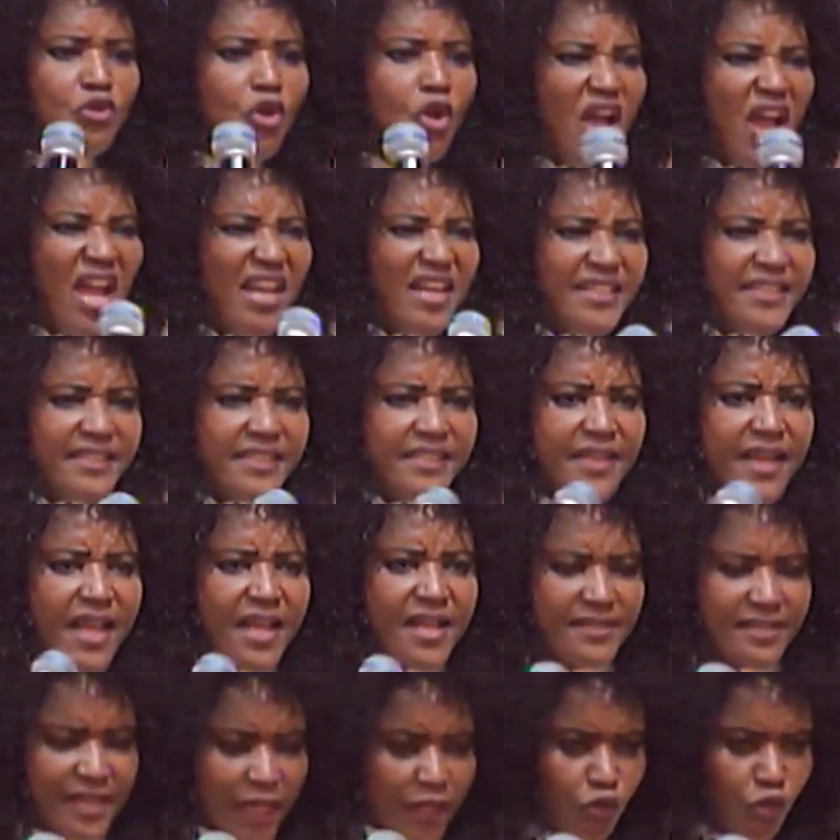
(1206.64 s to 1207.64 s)
anything else
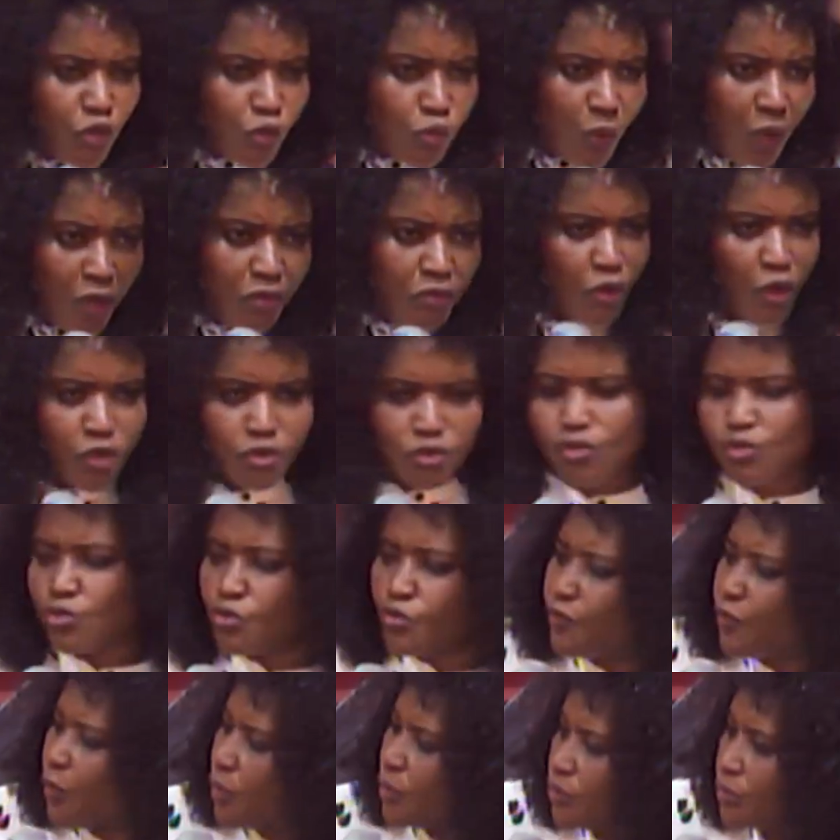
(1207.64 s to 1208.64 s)
that you want God to do
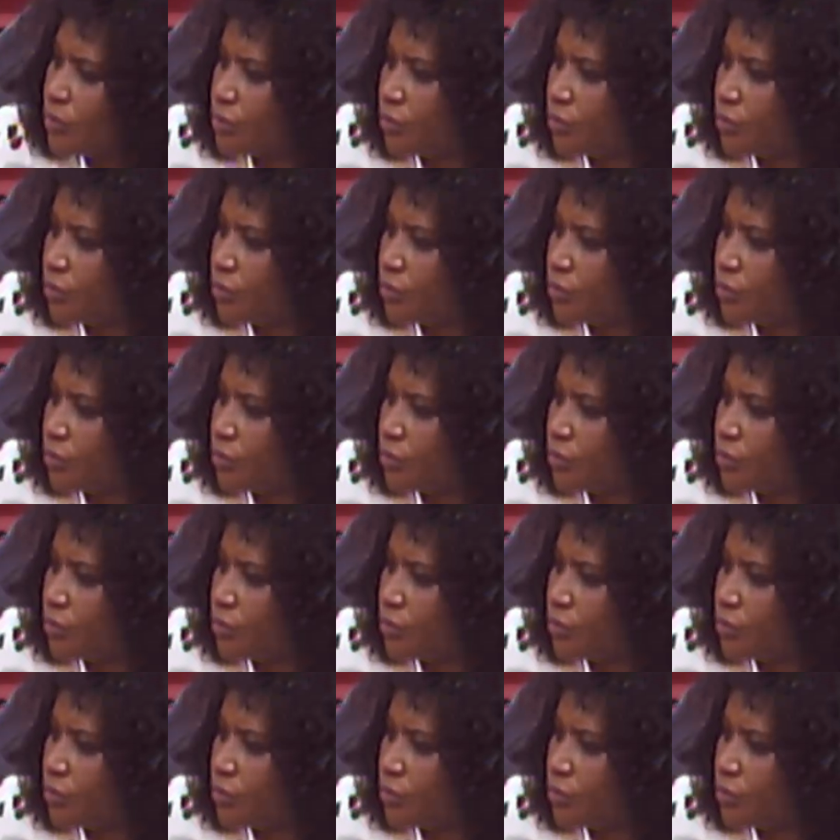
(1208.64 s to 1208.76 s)
for you.